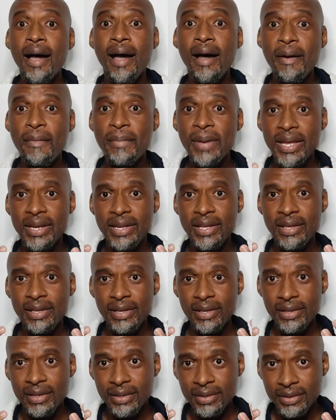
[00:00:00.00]
how
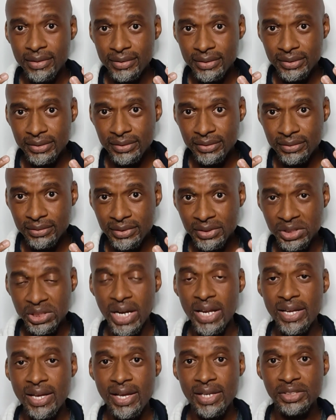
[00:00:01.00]
many
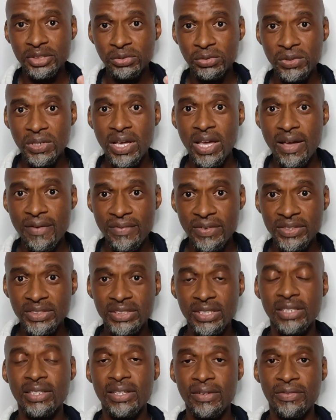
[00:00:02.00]
strikers do we have in
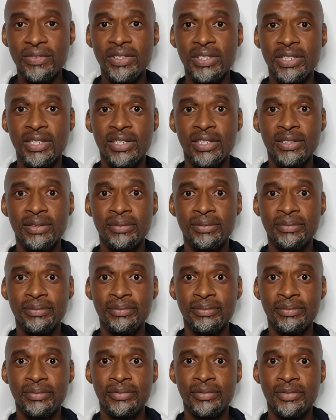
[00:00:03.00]
South Africa?
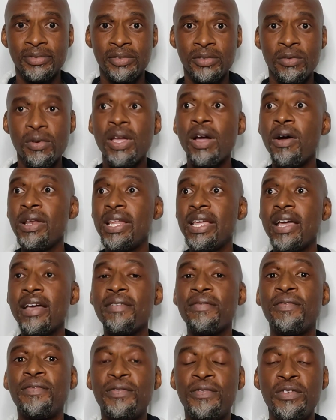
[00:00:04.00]
We only
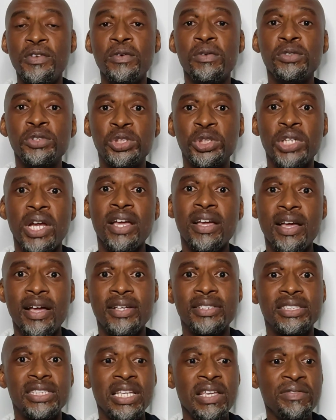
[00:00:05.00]
have few
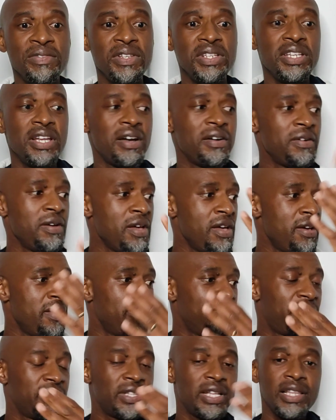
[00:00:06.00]
strikers. Even now,
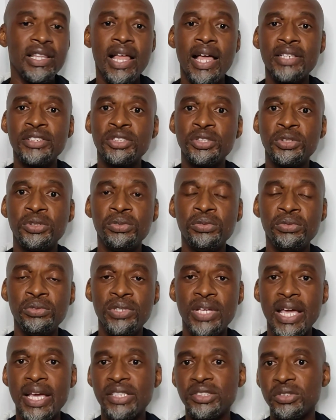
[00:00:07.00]
for the last two
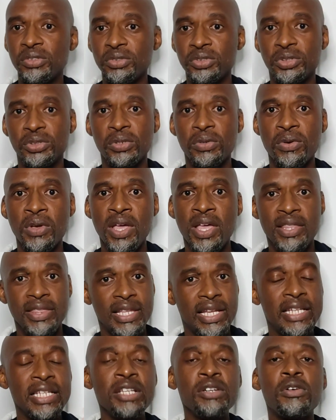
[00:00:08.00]
years or so,
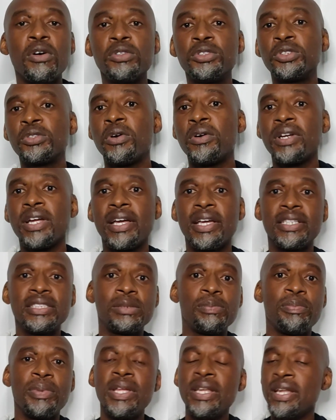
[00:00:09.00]
the league goal scorer
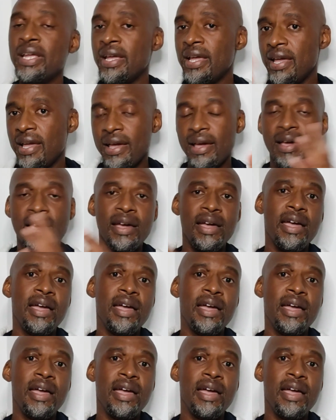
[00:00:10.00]
has been